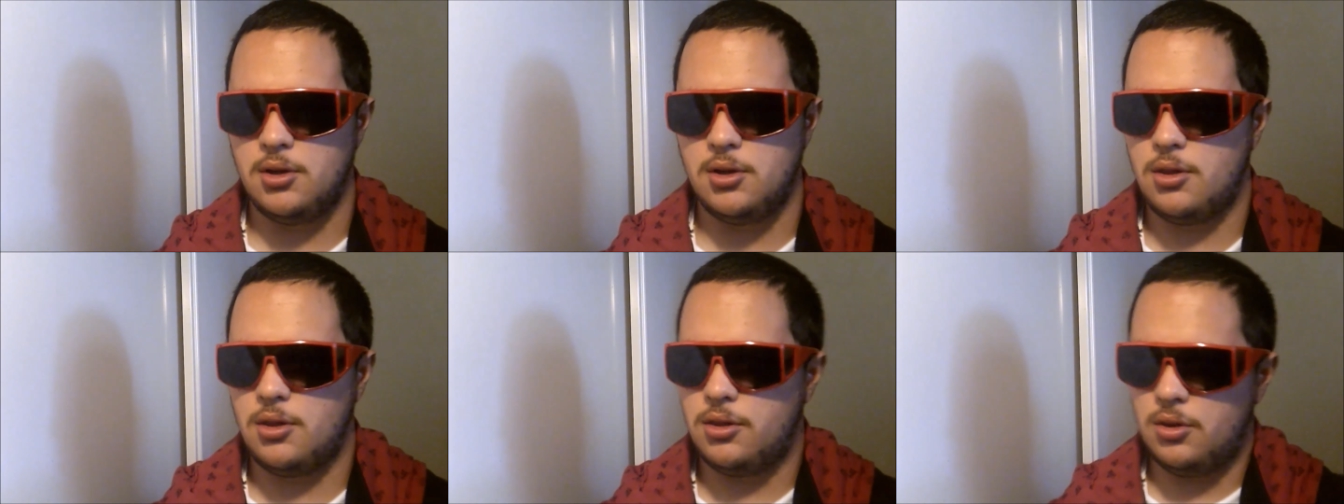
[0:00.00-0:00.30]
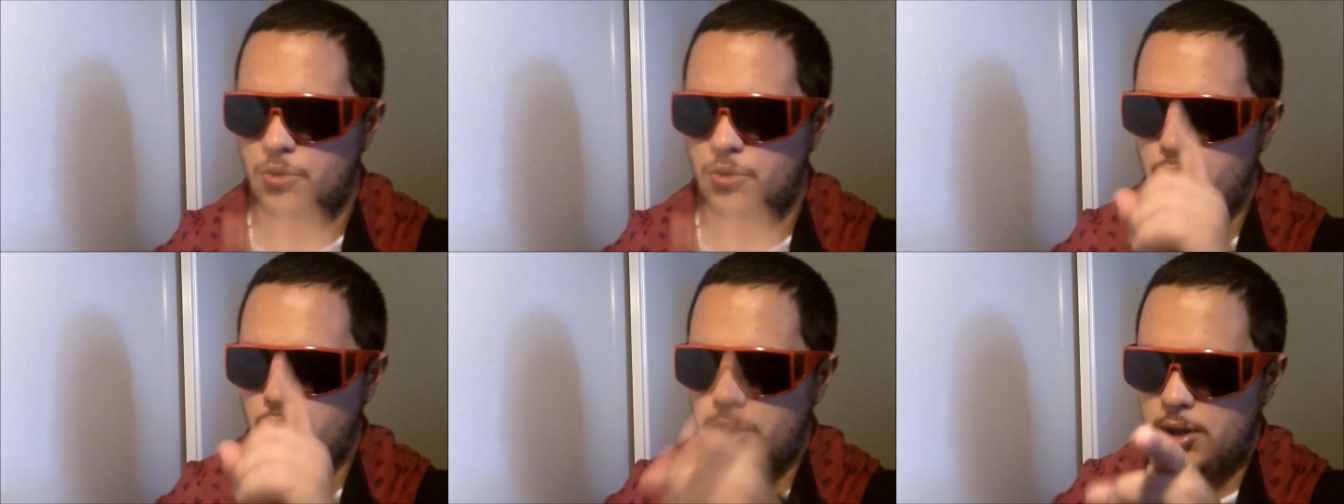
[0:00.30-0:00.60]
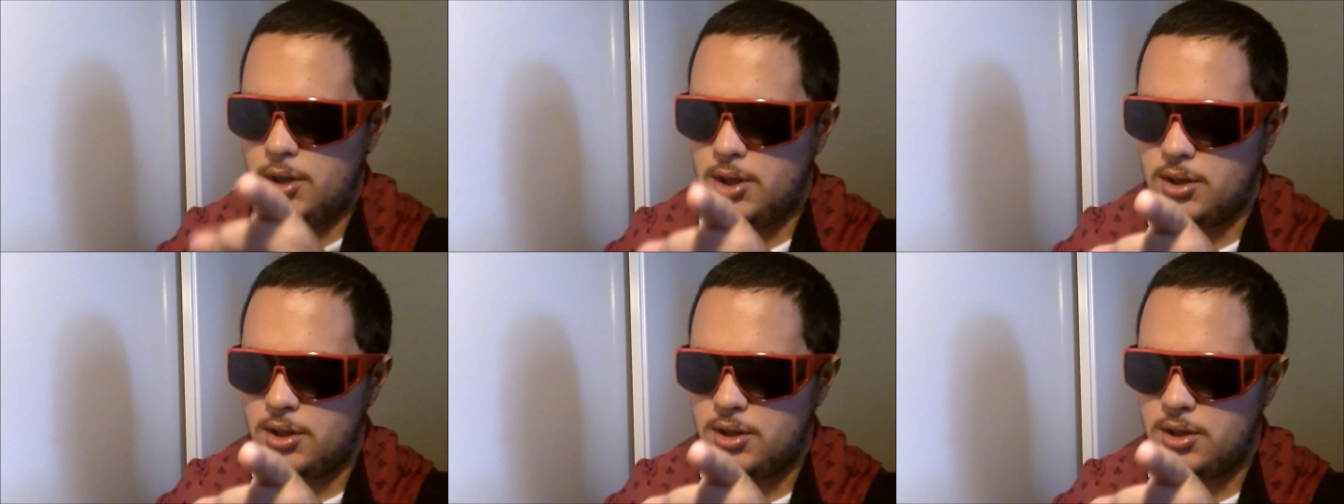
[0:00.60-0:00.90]
the
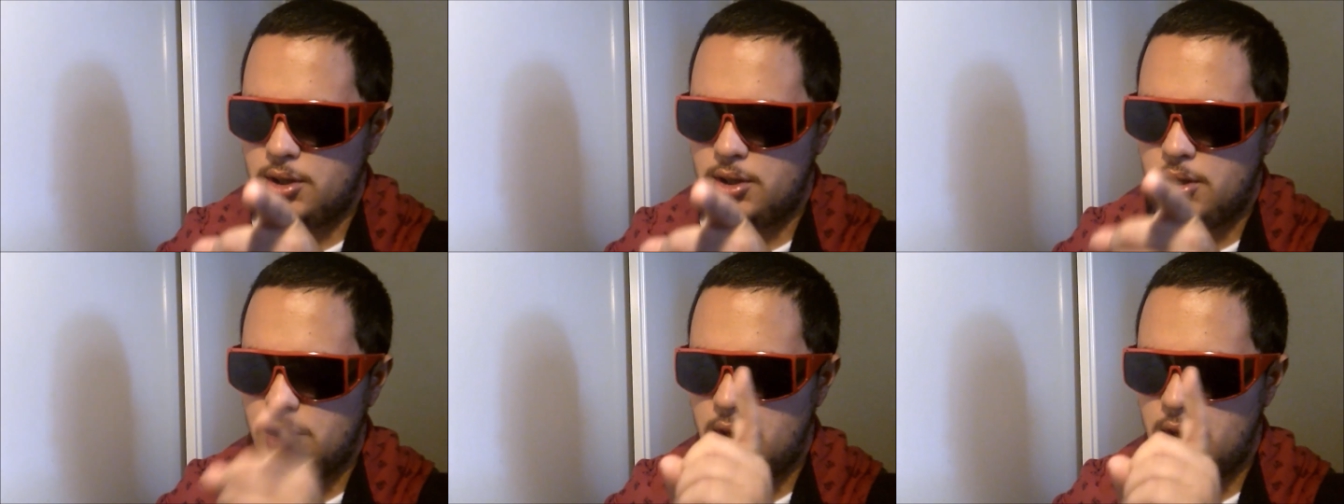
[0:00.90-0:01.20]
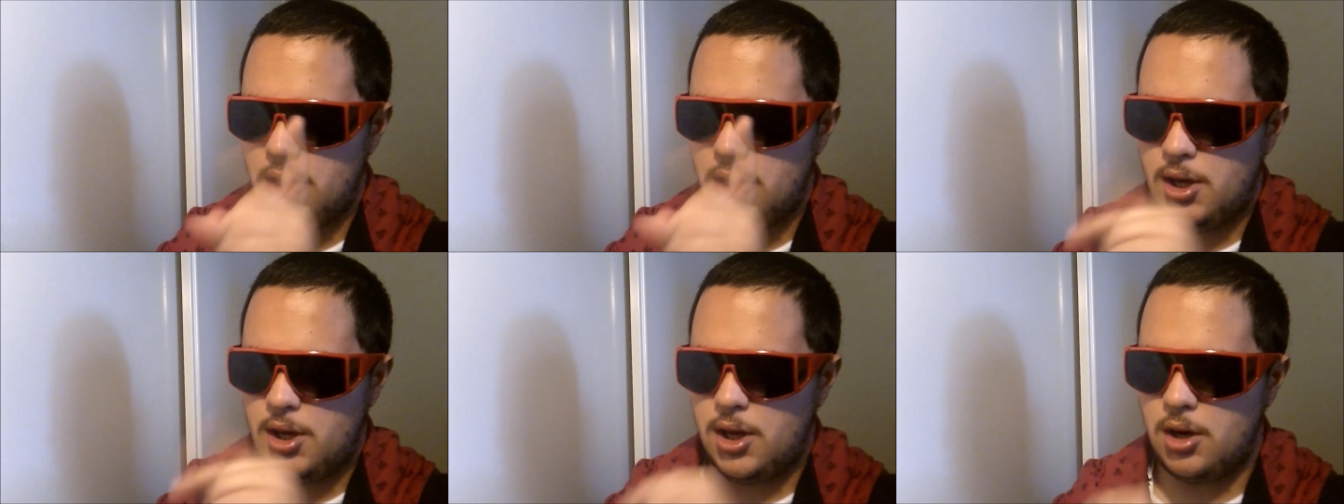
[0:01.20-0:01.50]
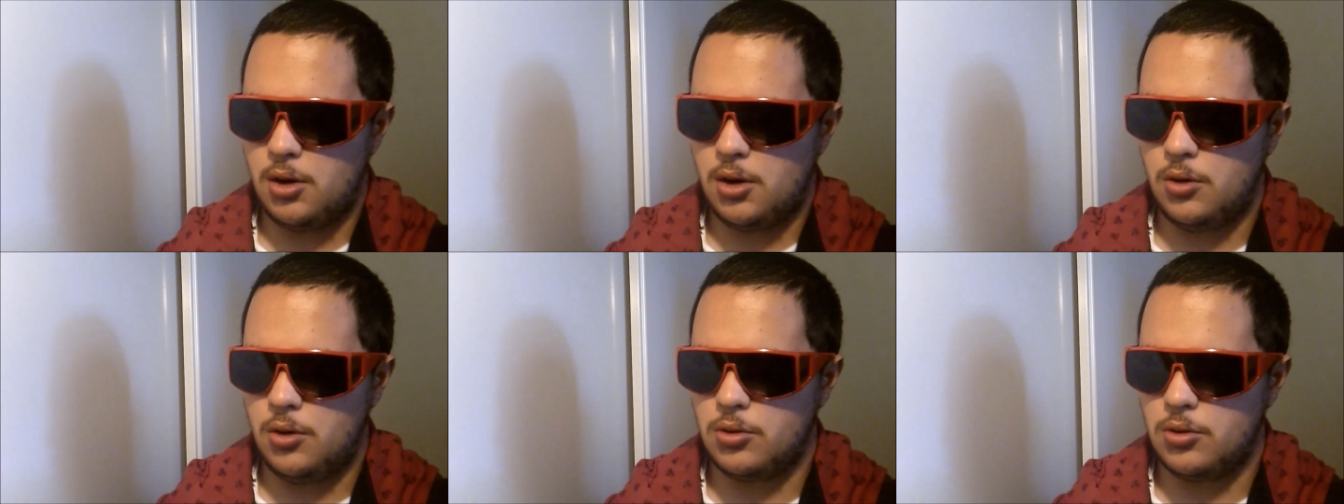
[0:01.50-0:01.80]
one and
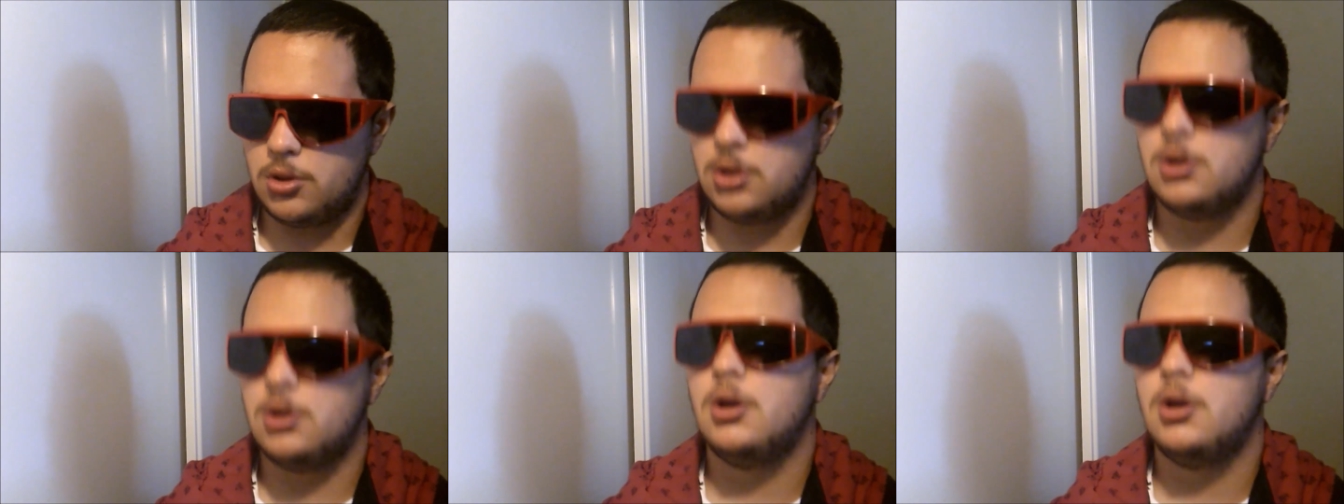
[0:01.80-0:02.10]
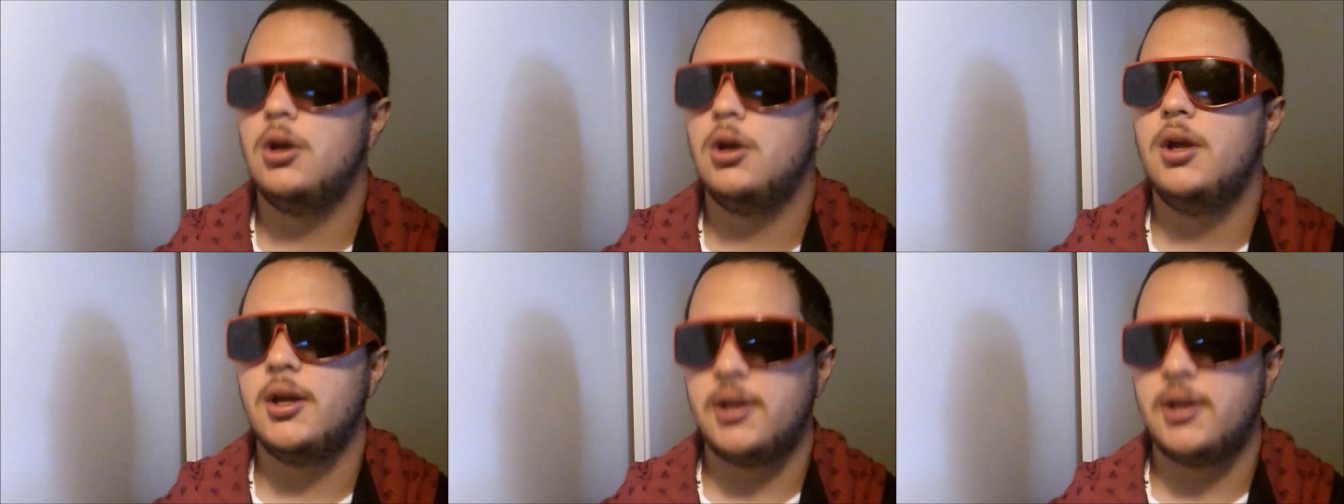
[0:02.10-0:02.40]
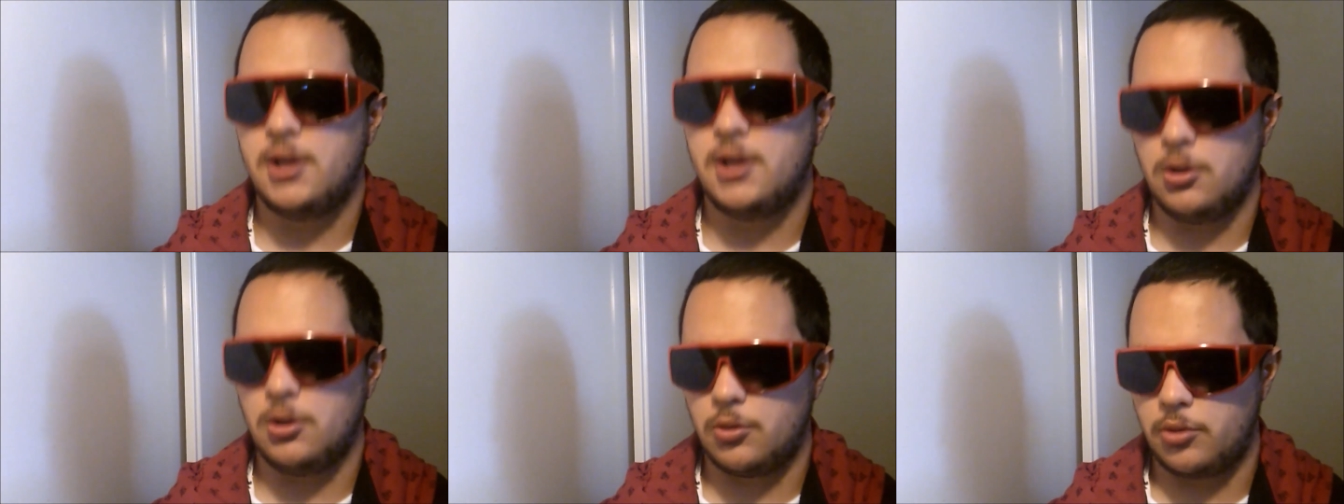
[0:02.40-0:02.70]
only
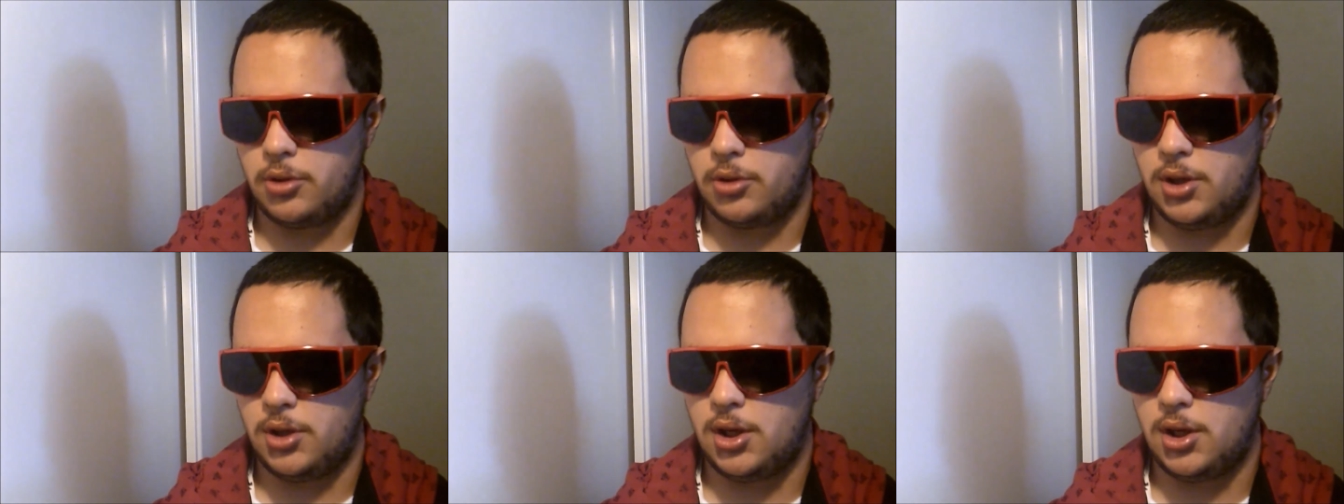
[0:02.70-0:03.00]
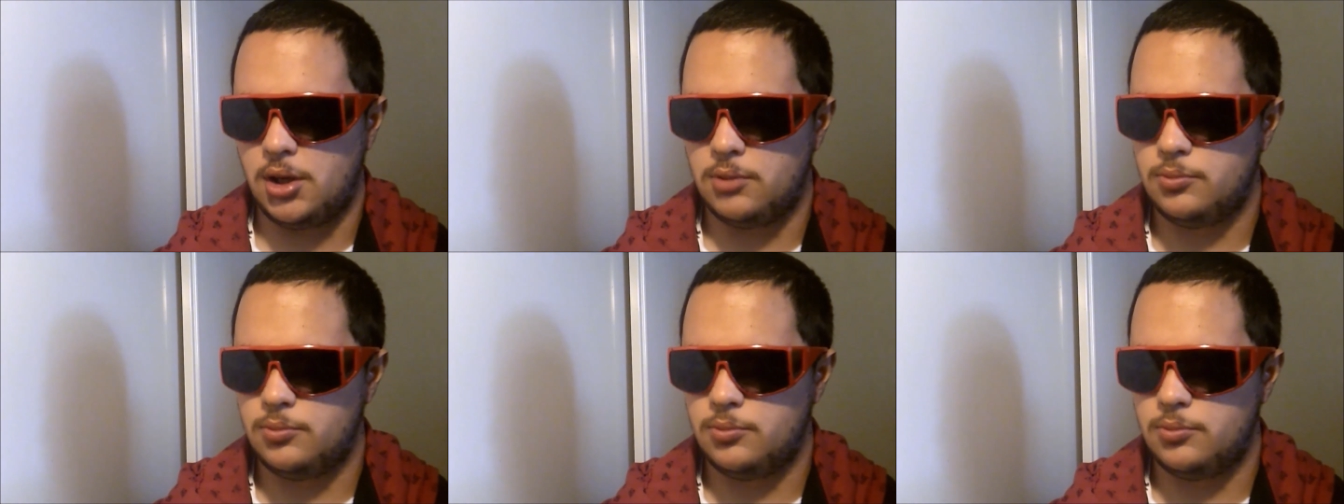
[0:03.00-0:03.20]
Killer Dan.